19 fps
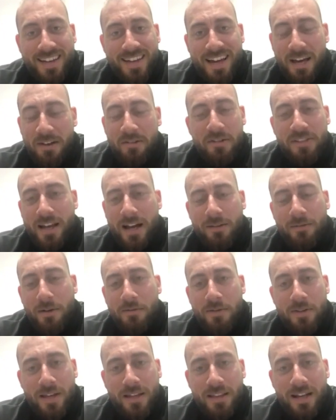I don't think I've
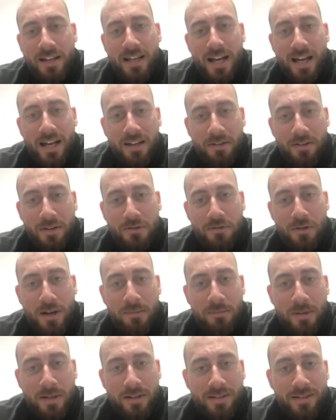ever seen that guy on a
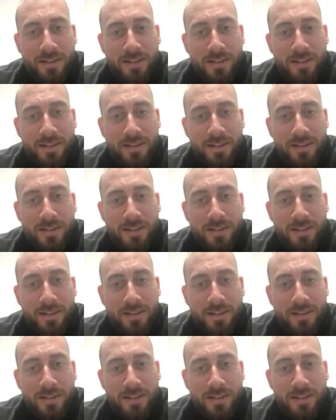treadmill.